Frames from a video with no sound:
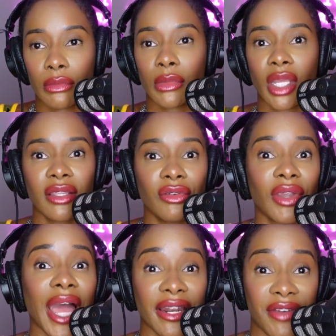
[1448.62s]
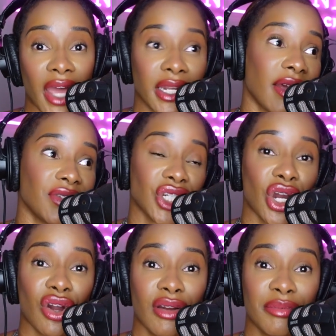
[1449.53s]
You got to find another
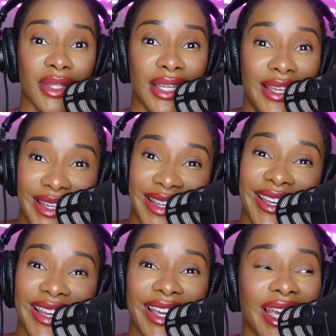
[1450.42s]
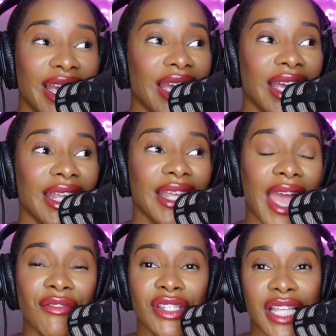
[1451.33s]
job.
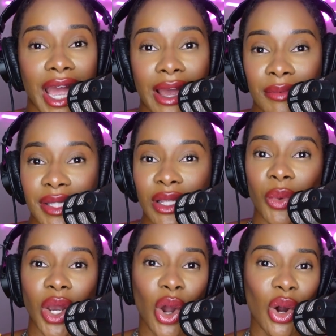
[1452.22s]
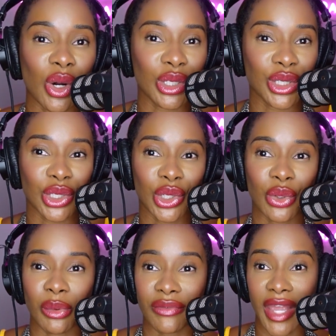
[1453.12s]
Every time someone calls you
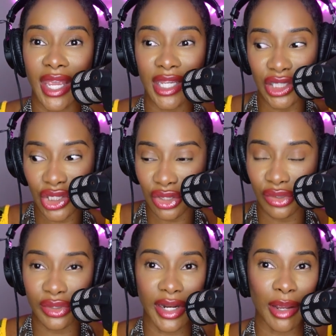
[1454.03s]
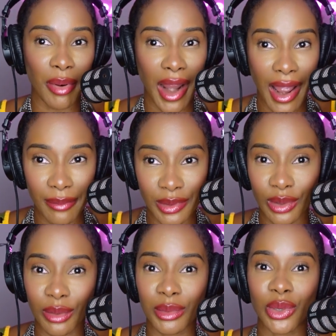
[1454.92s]
with their issues or their
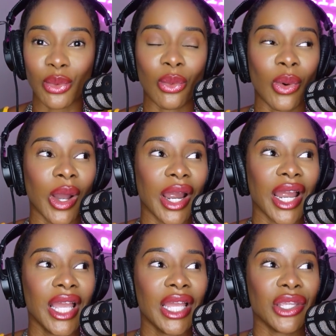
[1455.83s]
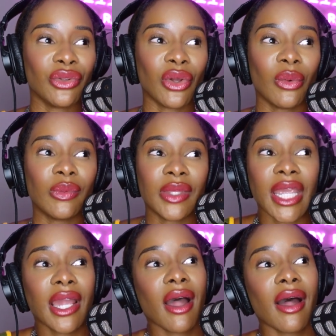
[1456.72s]
problems, or, you know, they
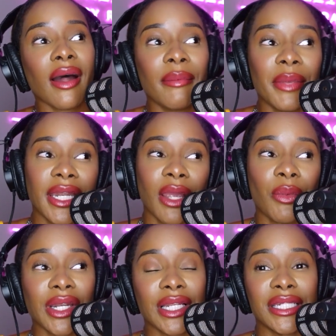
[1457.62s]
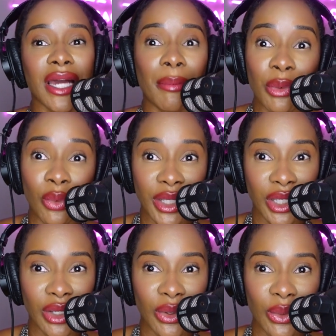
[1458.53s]
come and they want to dump on
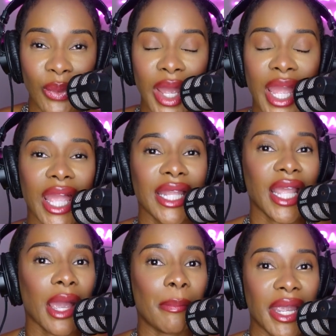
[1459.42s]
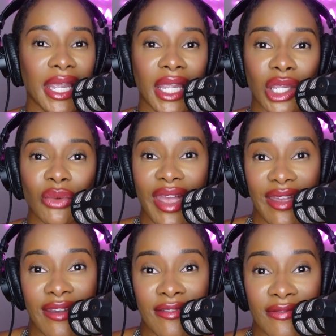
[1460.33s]
you and they're making you
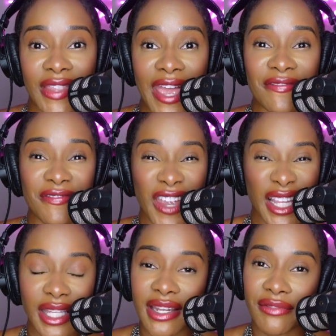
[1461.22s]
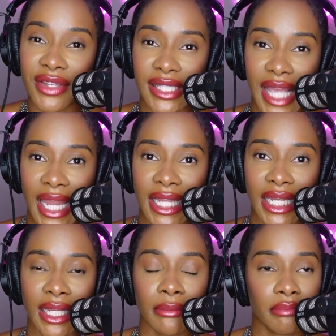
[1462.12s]
have that feeling of
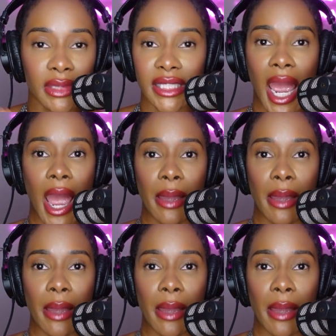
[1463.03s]
anxiety, stop.